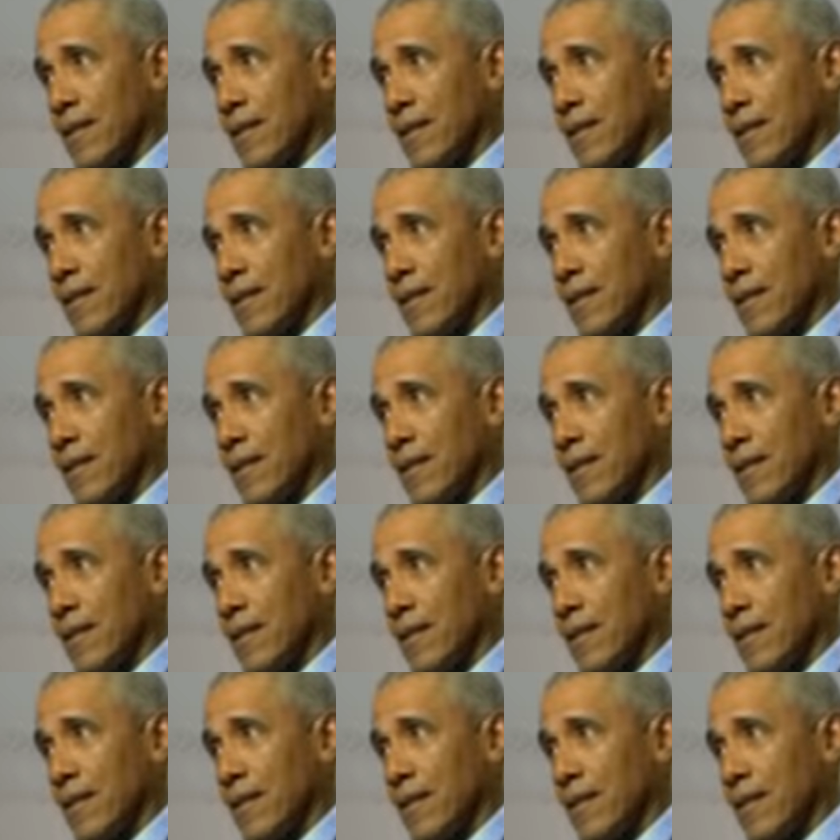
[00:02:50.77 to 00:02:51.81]

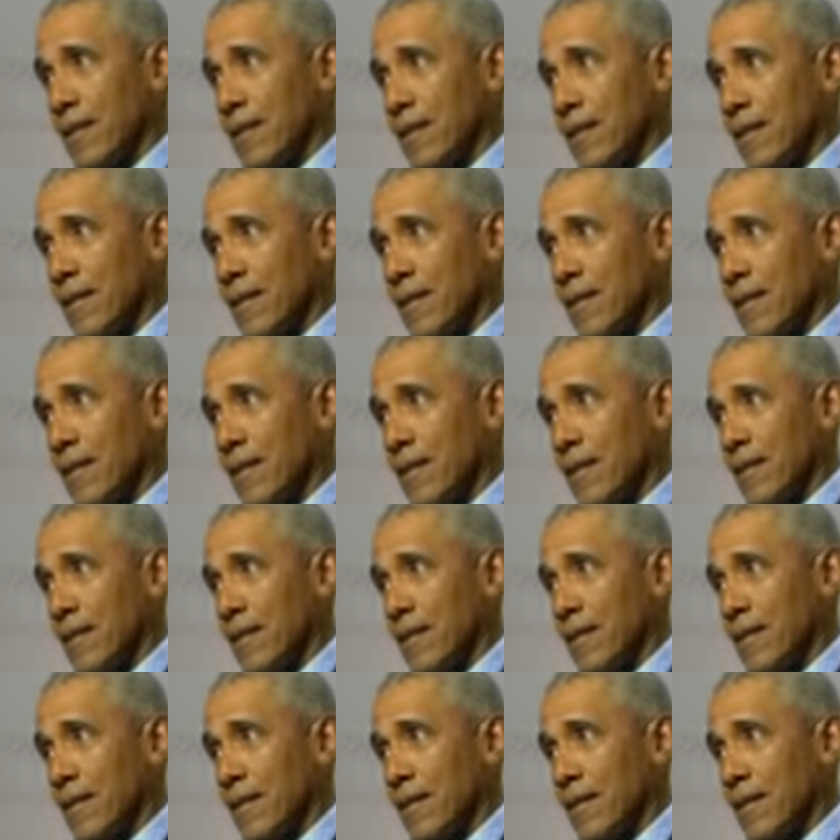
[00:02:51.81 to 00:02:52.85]

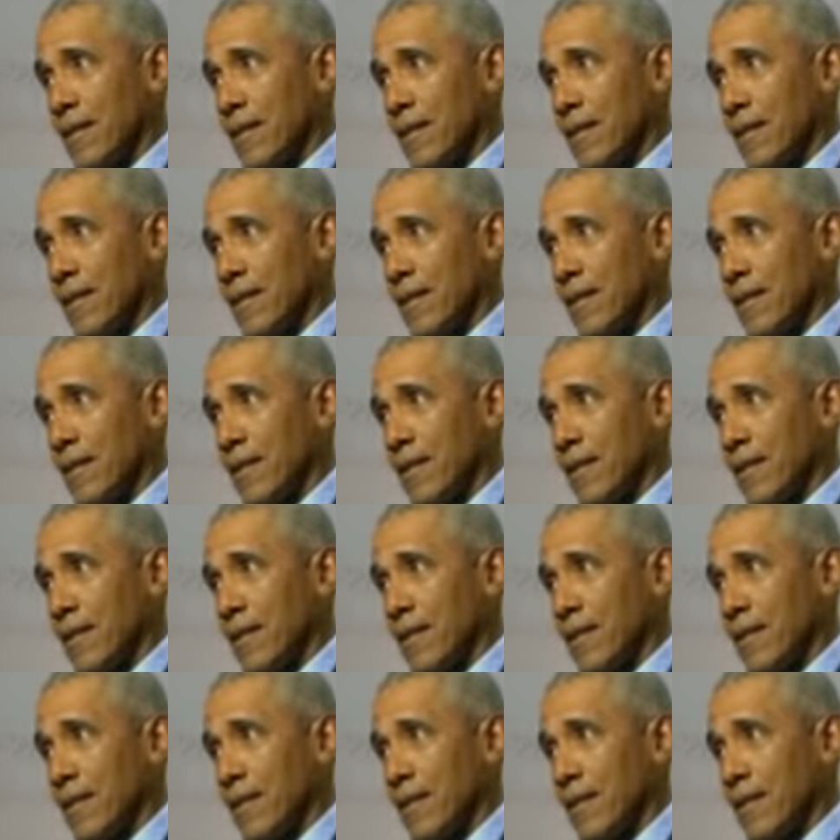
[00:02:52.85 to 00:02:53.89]

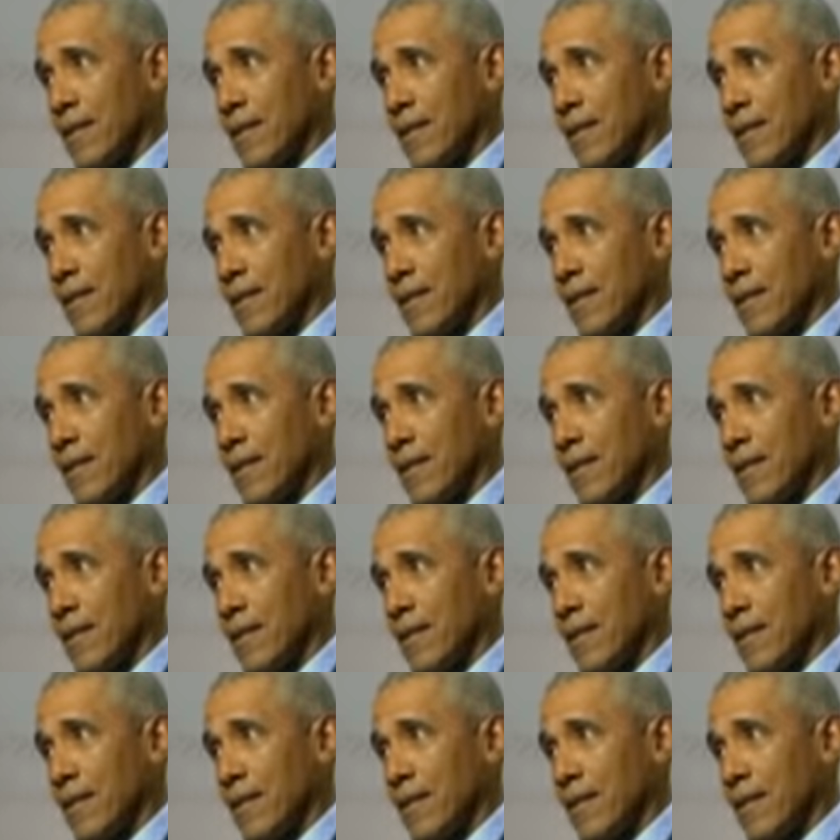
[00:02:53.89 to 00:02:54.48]
[no speech]